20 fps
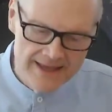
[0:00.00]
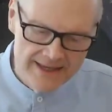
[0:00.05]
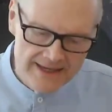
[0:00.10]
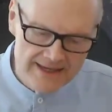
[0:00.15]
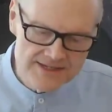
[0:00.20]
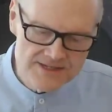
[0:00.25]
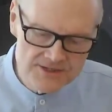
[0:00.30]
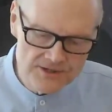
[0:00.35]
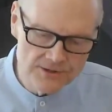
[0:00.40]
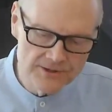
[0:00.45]

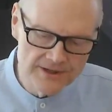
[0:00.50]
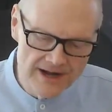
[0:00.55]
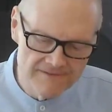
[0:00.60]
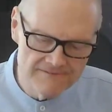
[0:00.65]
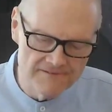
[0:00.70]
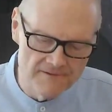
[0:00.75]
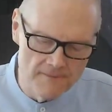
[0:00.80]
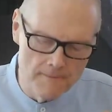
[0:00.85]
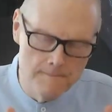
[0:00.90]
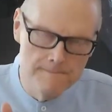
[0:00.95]
is there
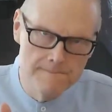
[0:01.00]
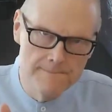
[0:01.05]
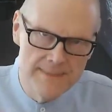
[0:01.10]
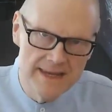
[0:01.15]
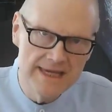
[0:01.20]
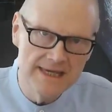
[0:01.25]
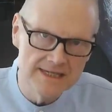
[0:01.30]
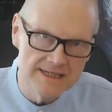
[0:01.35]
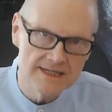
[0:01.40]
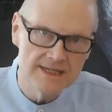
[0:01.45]
enough
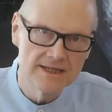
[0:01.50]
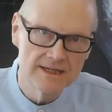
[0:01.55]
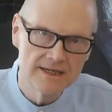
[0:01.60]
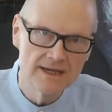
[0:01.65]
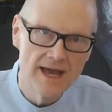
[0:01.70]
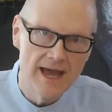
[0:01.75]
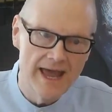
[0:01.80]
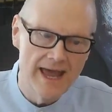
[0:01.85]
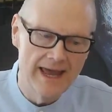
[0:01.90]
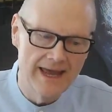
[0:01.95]
meat
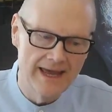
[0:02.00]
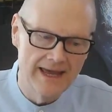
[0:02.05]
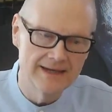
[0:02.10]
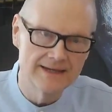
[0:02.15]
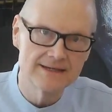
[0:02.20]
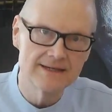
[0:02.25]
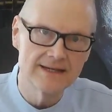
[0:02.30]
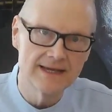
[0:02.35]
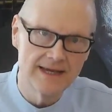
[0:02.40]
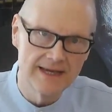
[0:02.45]

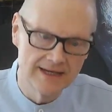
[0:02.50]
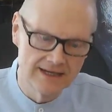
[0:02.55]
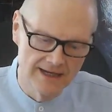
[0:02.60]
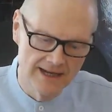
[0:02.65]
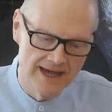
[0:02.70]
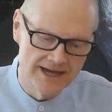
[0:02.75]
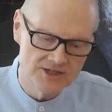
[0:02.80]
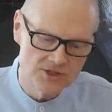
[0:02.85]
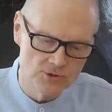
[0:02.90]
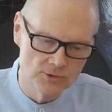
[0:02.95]
and
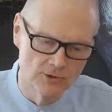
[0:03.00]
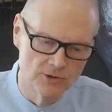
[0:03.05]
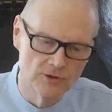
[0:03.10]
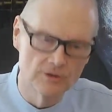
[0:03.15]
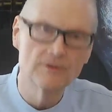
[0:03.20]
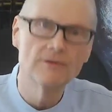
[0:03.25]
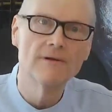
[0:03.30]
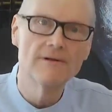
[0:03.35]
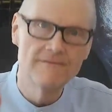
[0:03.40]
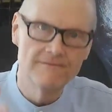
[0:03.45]

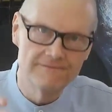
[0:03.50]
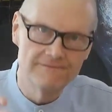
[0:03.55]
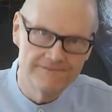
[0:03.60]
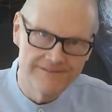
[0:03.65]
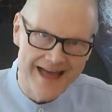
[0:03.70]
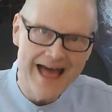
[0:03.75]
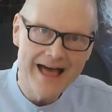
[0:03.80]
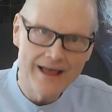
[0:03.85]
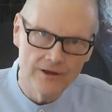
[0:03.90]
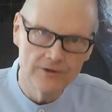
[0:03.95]
intellectual
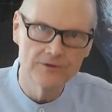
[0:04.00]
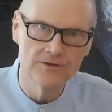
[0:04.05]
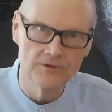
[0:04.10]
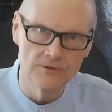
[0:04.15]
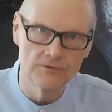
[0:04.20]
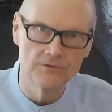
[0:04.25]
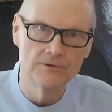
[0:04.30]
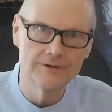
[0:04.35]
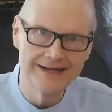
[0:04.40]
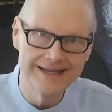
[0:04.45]

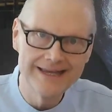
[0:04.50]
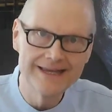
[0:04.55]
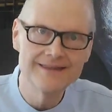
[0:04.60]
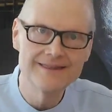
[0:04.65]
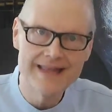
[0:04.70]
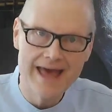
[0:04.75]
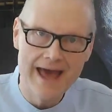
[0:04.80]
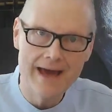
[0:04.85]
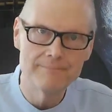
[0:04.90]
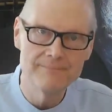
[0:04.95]
value in
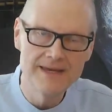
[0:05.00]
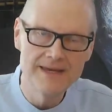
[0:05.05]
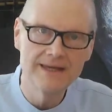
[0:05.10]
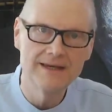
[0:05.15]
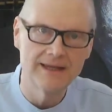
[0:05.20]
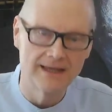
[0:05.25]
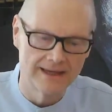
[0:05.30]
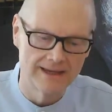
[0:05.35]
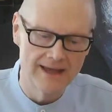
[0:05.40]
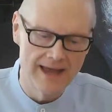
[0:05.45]
that
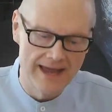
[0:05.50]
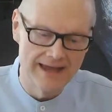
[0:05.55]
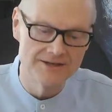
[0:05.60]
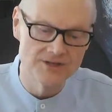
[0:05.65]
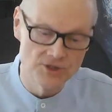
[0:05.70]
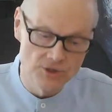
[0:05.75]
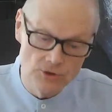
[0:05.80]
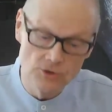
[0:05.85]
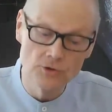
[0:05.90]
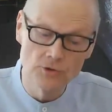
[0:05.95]
meeting? And
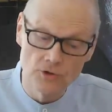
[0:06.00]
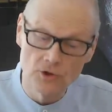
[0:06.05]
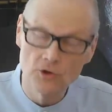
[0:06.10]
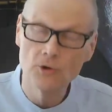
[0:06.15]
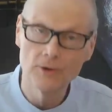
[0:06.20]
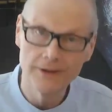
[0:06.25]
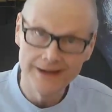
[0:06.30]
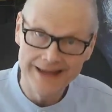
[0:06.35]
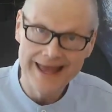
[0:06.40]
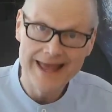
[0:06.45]
do you
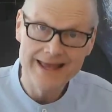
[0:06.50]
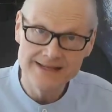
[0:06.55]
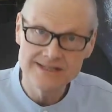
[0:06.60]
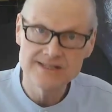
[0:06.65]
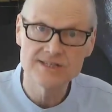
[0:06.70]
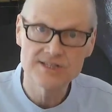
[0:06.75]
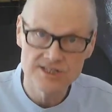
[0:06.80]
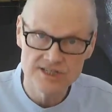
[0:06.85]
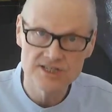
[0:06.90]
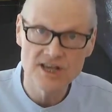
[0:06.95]
create
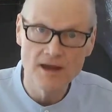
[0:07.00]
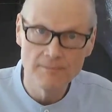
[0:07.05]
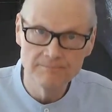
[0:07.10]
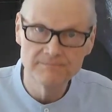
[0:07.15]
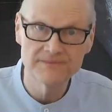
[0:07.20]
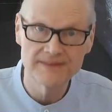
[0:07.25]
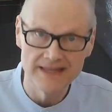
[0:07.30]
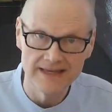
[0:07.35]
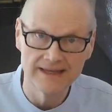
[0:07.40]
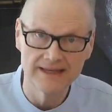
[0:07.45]

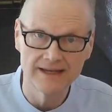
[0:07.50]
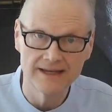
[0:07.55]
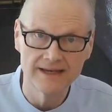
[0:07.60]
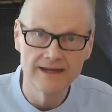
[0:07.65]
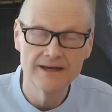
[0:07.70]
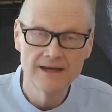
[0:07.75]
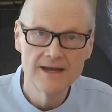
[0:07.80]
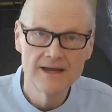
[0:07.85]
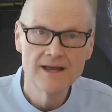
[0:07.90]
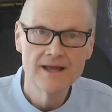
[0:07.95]
something
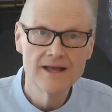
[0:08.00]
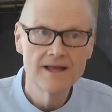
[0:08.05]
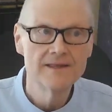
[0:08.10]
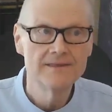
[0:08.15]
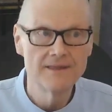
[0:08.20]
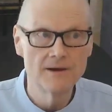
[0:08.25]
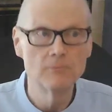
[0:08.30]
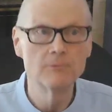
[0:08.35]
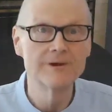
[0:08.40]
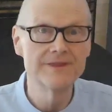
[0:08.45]

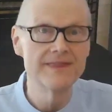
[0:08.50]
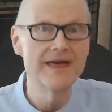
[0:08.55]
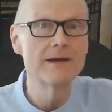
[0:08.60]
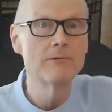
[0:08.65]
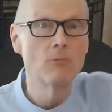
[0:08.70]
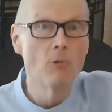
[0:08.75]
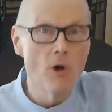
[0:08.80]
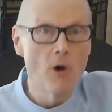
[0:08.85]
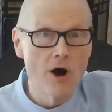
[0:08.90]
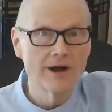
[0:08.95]
that when they
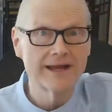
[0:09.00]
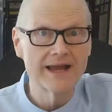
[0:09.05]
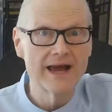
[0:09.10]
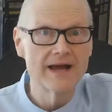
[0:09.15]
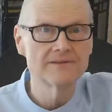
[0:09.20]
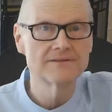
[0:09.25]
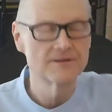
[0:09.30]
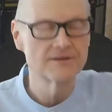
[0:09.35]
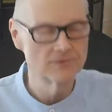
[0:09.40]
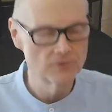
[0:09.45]
walk
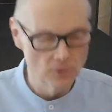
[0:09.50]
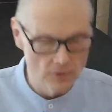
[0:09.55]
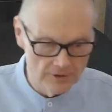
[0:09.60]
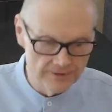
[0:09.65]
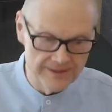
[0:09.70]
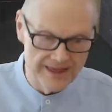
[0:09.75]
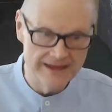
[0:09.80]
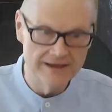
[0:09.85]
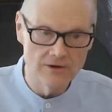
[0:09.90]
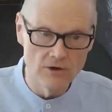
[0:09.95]
out the door,
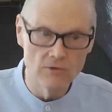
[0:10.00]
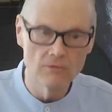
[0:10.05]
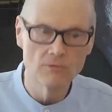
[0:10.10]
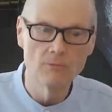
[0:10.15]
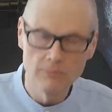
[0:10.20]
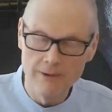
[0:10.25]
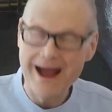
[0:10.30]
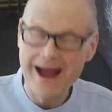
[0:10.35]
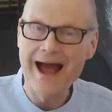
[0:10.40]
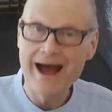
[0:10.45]
they go,
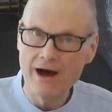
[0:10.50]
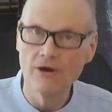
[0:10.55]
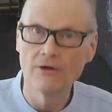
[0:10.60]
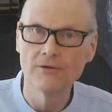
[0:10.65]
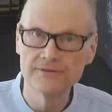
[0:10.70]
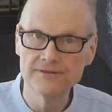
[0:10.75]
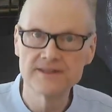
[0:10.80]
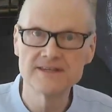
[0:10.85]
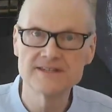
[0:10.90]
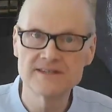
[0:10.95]
wow,
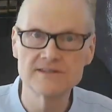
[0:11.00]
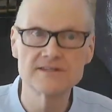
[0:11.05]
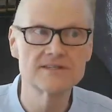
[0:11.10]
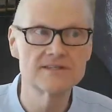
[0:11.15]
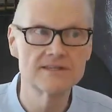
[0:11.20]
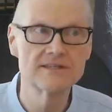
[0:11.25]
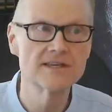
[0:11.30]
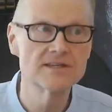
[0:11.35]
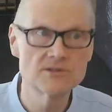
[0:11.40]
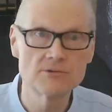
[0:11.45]

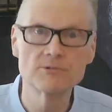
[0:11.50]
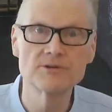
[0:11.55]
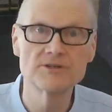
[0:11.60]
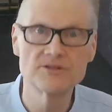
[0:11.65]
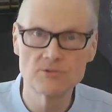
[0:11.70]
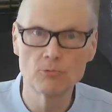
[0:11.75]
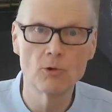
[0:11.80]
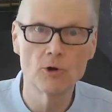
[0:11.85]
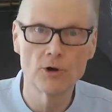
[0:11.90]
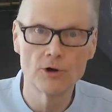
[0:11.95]
this was
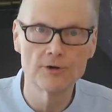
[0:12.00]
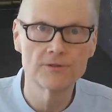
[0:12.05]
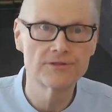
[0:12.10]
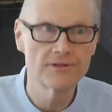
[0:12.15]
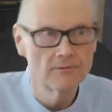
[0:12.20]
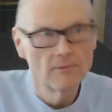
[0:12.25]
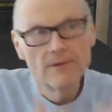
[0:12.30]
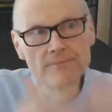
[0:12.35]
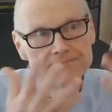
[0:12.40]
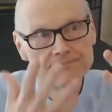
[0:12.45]
worth
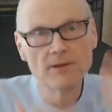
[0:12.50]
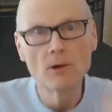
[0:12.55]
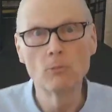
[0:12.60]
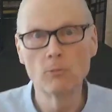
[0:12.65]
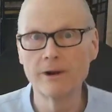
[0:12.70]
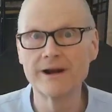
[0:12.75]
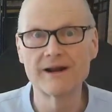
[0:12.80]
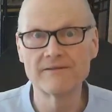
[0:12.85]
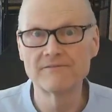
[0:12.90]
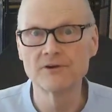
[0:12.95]

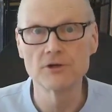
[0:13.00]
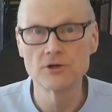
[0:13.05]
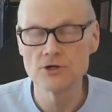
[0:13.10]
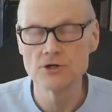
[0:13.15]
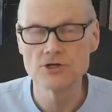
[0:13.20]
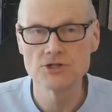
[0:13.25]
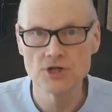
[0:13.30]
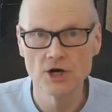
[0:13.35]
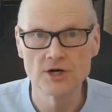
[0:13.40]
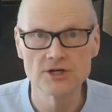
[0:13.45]
whatever you're
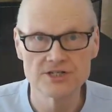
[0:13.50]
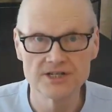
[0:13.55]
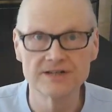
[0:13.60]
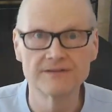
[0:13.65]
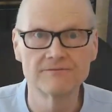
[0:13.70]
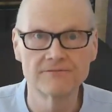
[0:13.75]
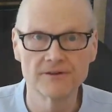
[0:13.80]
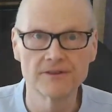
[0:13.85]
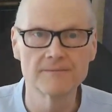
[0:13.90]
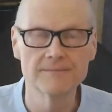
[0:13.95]
charging
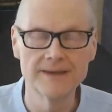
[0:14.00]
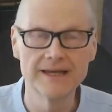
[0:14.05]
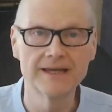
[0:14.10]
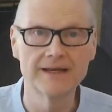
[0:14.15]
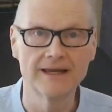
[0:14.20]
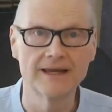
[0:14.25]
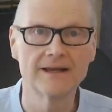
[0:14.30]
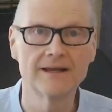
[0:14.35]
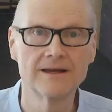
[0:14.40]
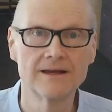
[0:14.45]
for the
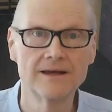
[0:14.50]
meeting?